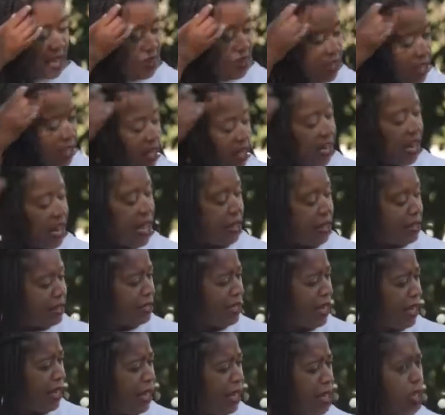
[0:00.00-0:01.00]
Jalen
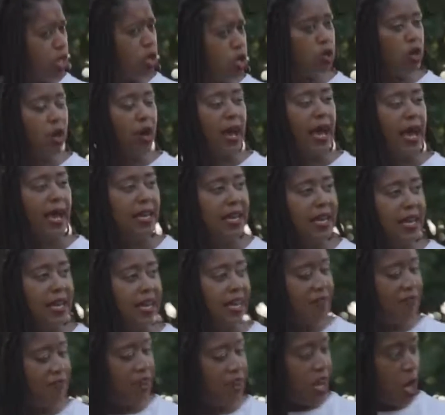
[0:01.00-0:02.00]
talks to her about it, hoping
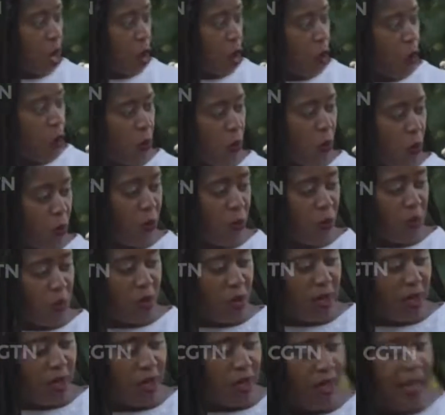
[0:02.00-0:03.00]
she won't grow up in
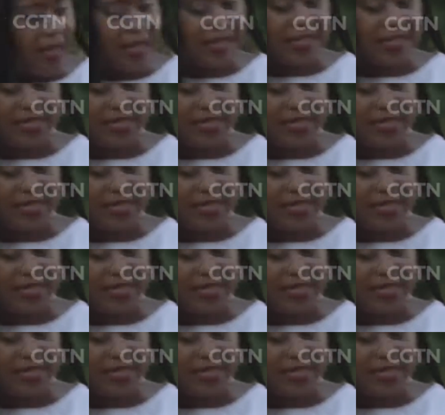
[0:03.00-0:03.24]
fear.